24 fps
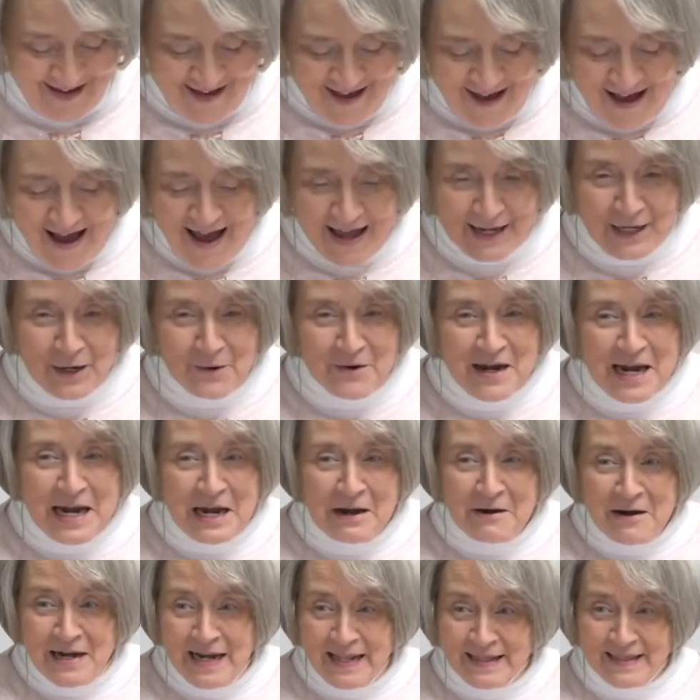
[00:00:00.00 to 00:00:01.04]
I don't hear
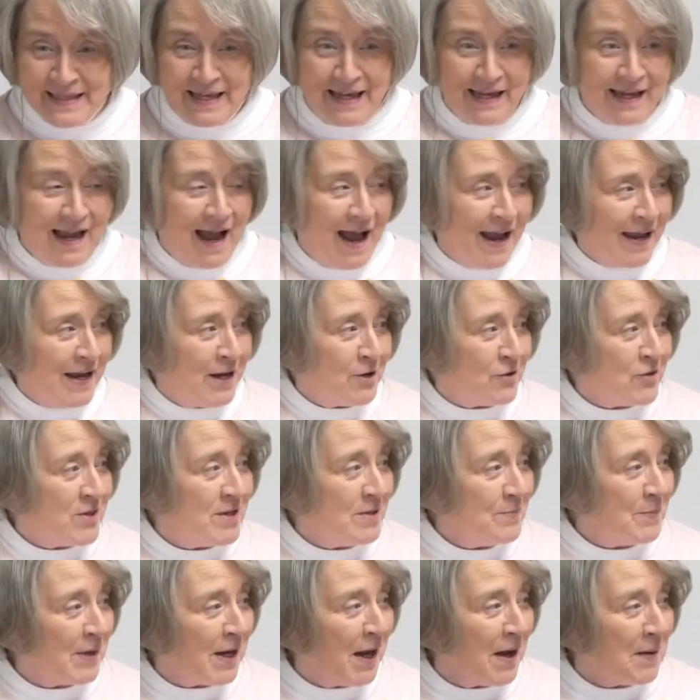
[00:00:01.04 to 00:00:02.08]
anything. I hear
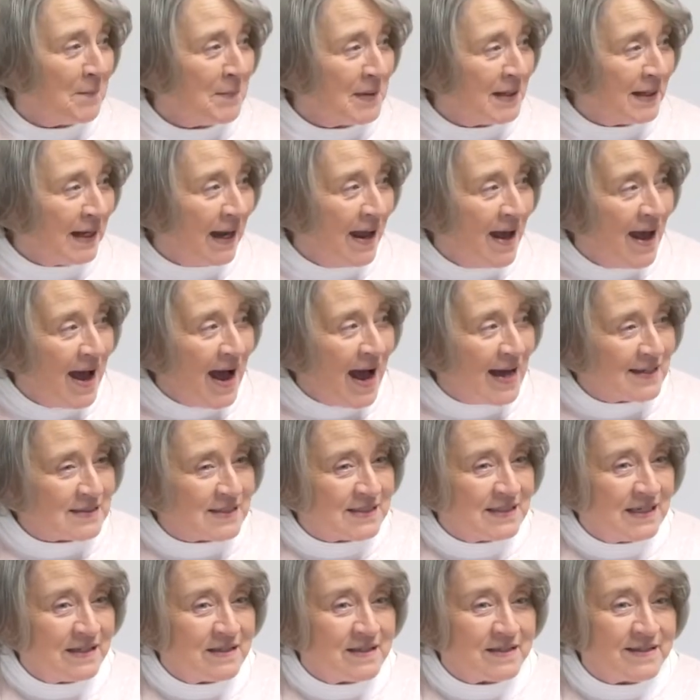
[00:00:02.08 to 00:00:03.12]
them coming. I
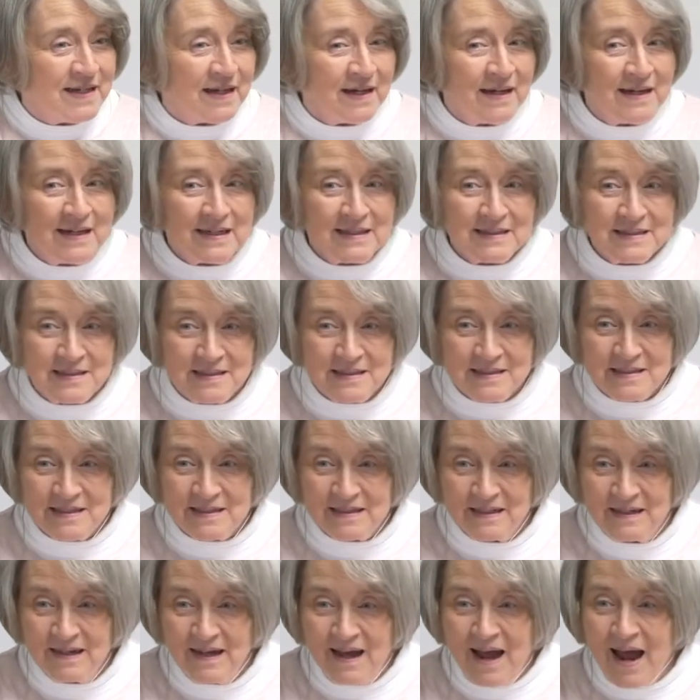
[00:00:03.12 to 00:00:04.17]
see the dust.
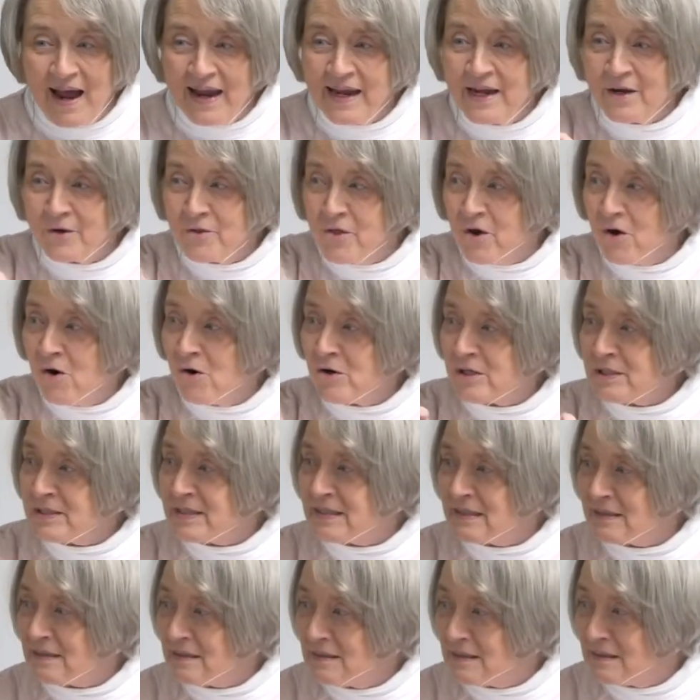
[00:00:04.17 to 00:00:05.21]
I hear the
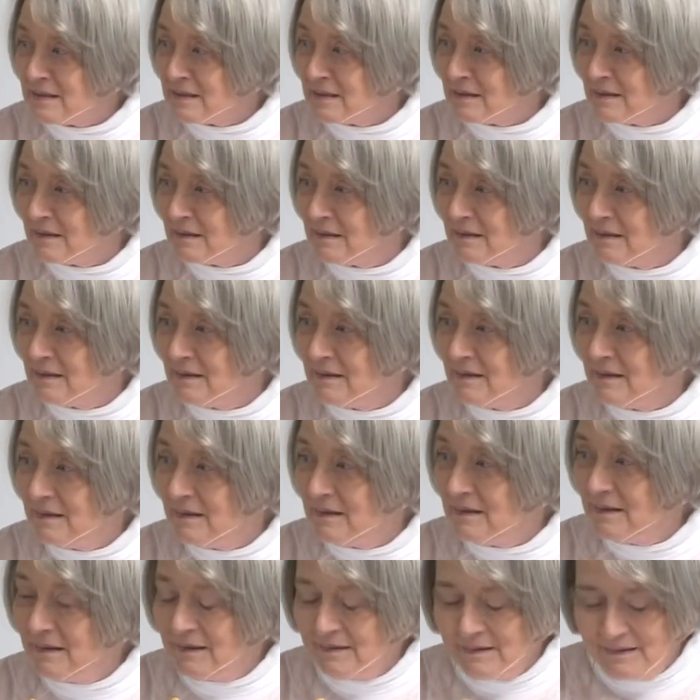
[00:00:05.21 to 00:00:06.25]
horses.
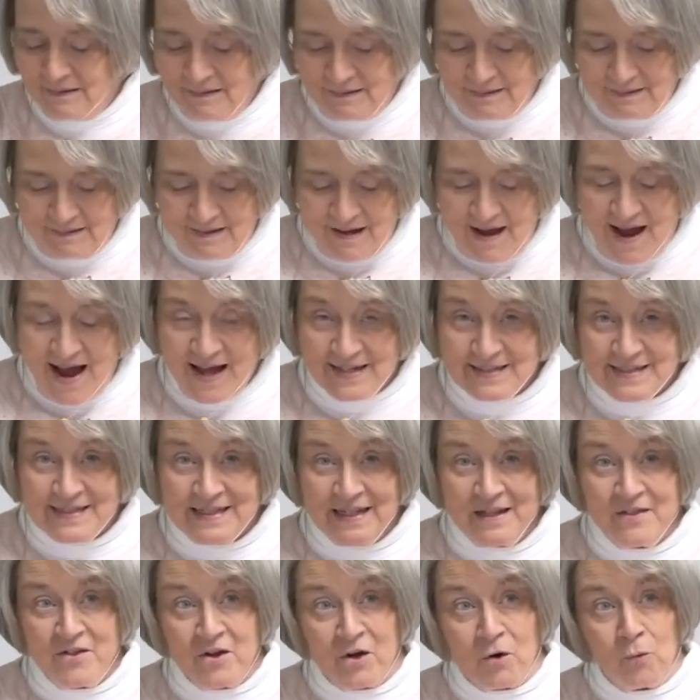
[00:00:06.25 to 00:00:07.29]
I
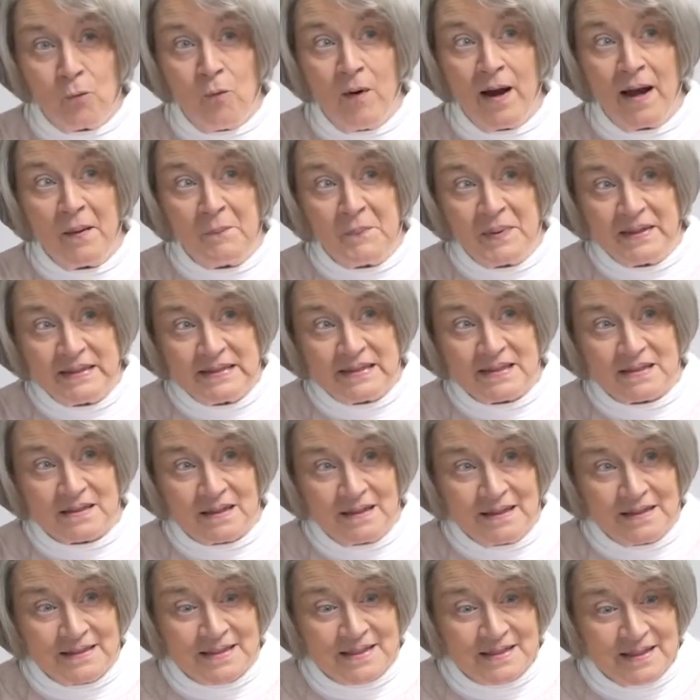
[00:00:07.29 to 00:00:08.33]
see their weapons
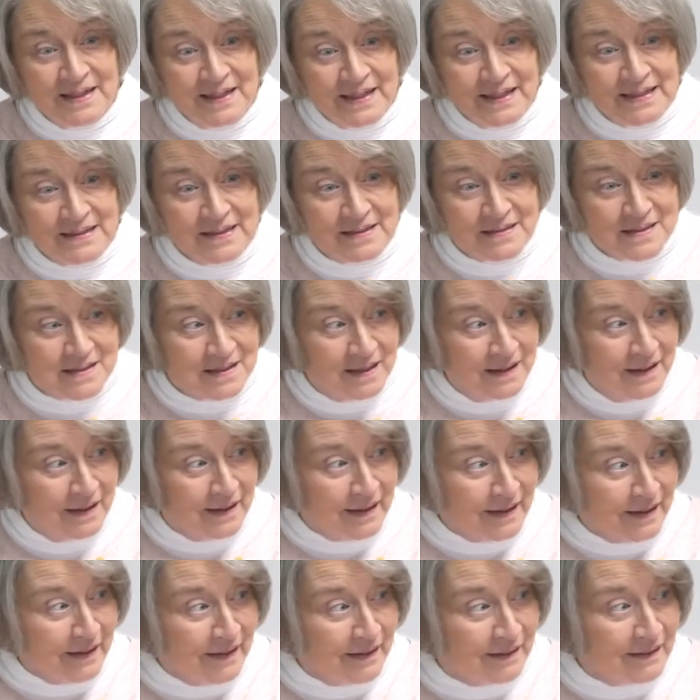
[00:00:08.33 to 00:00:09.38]
glistening in the sun.